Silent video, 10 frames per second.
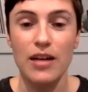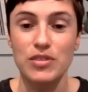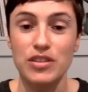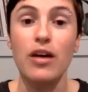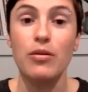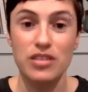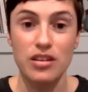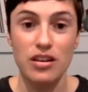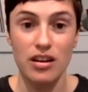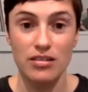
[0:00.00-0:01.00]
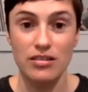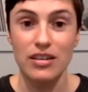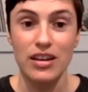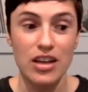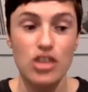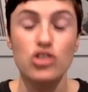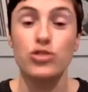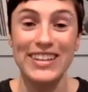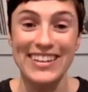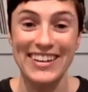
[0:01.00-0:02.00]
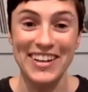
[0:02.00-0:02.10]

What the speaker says: So that was a intriguing